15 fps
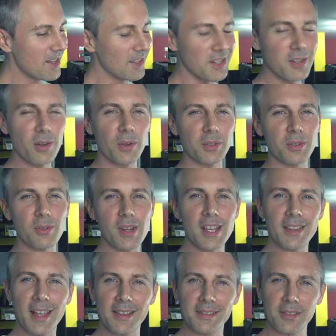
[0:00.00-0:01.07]
and you know what to do,
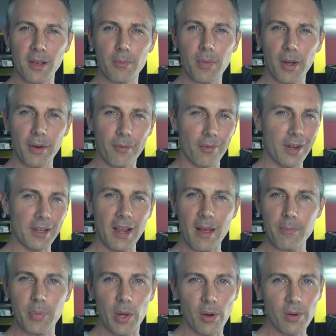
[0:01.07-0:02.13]
hit that sub button, ring
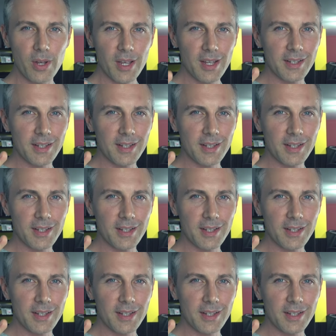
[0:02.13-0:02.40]
that bell